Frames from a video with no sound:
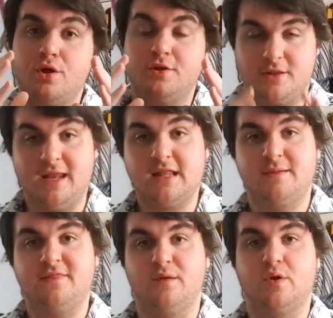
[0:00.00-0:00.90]
So the next
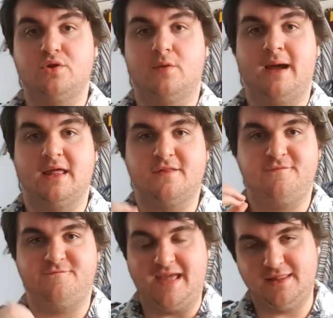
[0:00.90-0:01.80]
main thing we're going to talk about is
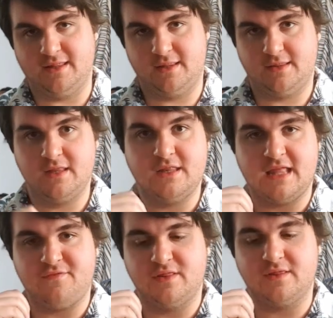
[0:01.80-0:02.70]
phases. This is
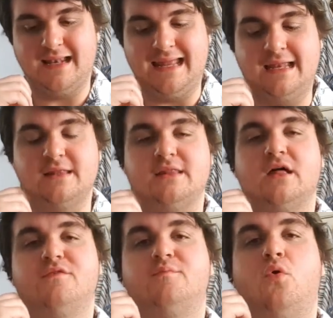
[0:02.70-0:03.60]
definitely something that leans
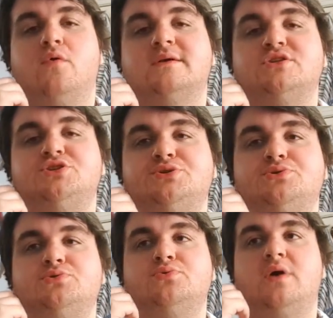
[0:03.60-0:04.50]
itself more
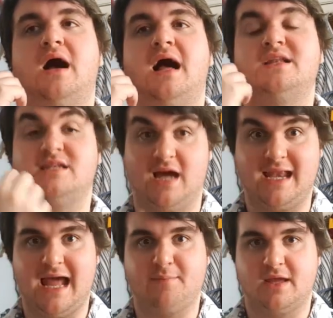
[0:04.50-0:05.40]
into
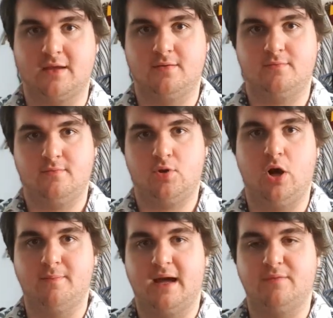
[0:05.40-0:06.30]
dynamic
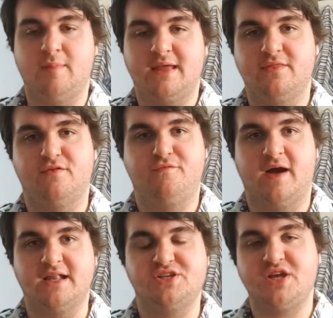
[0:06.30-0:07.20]
combat, making the
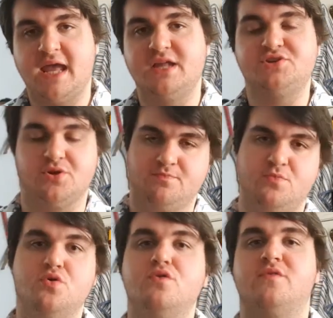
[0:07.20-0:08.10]
fight change and
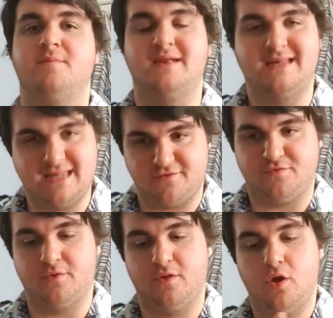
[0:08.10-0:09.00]
move and be
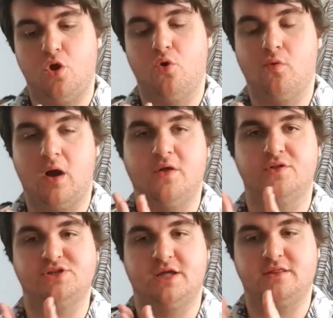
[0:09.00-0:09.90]
different rather
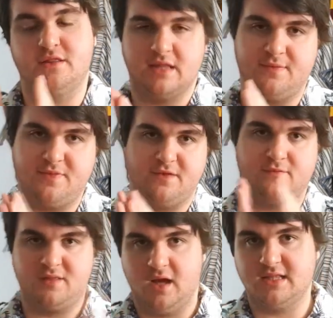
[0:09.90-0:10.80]
than just the same thing
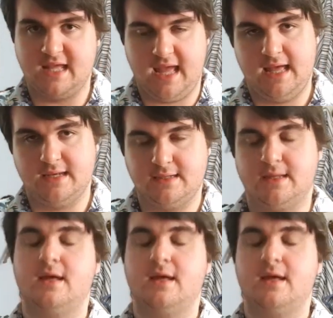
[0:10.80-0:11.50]
from start to end.